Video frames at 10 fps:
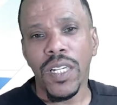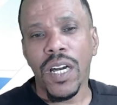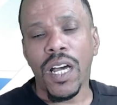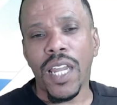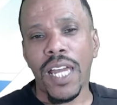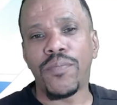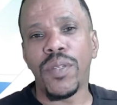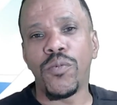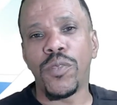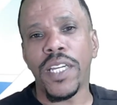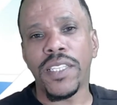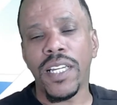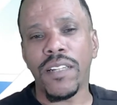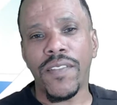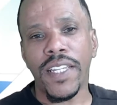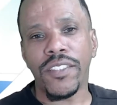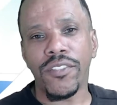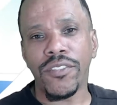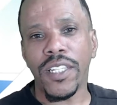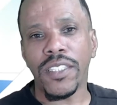A lot of people, when they think of
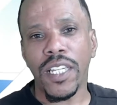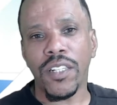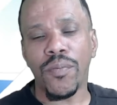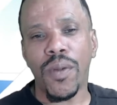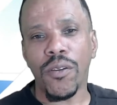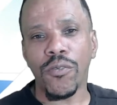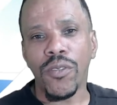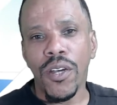angels, they think about